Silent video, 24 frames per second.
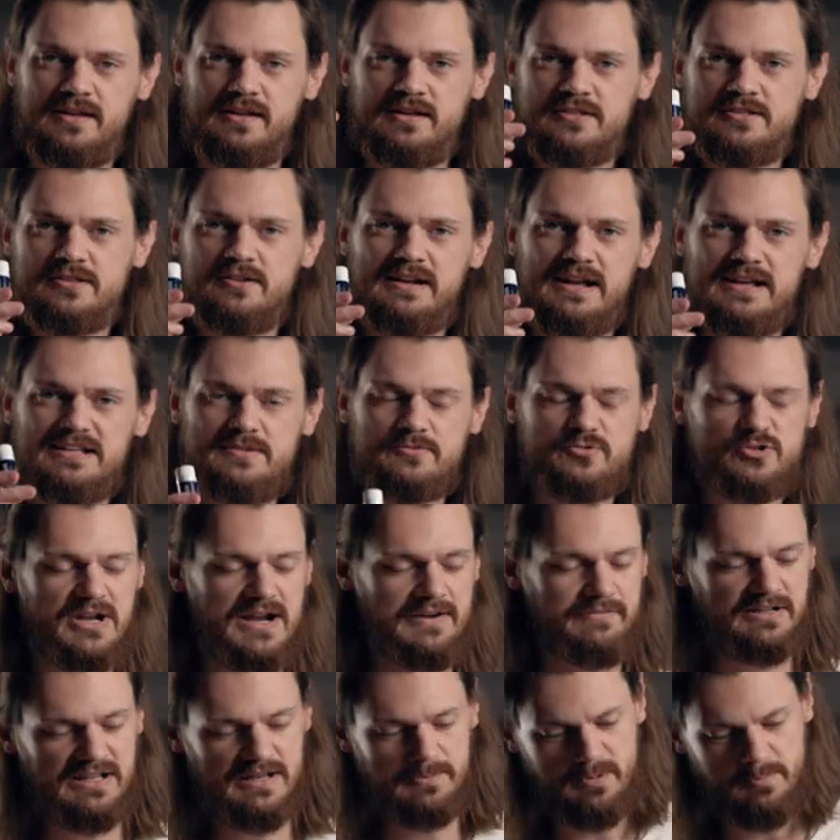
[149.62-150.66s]
So I got some
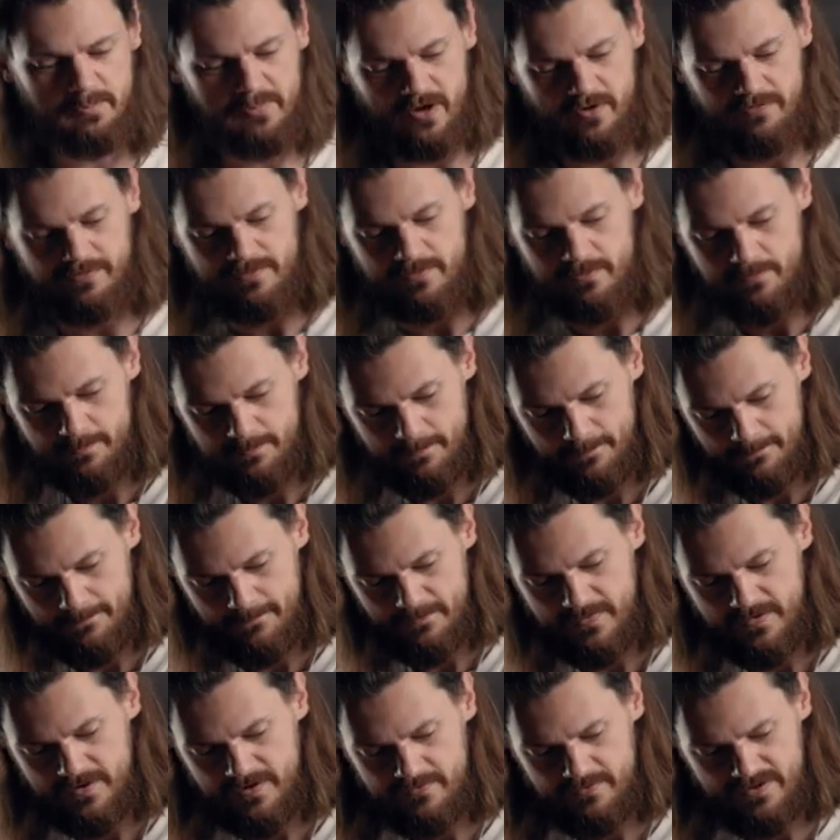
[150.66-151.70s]
travel ibuprofen
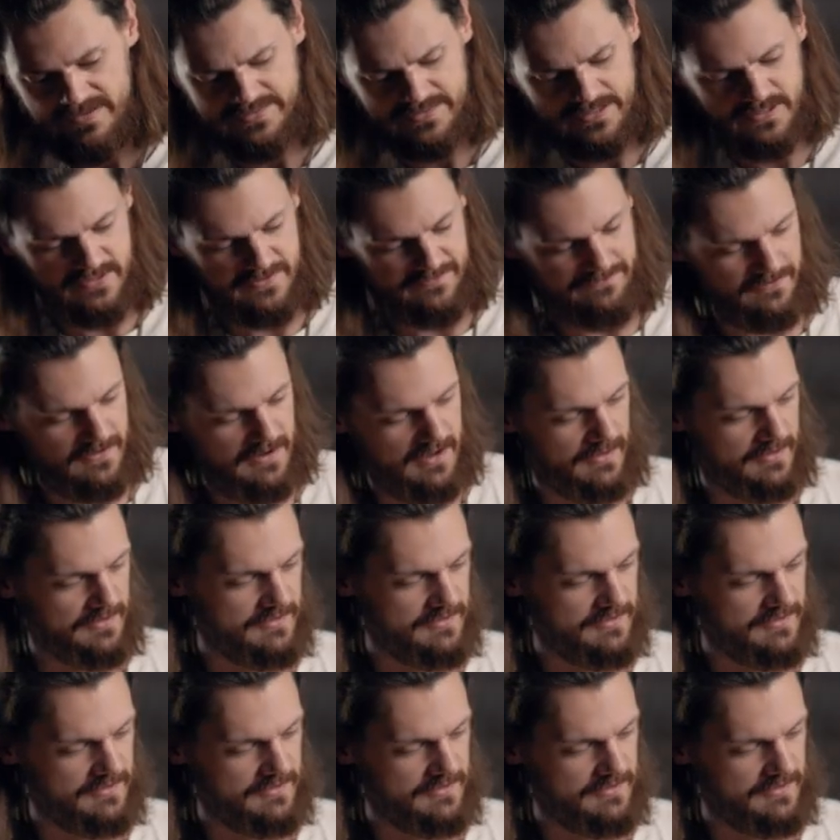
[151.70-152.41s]
right there in the front.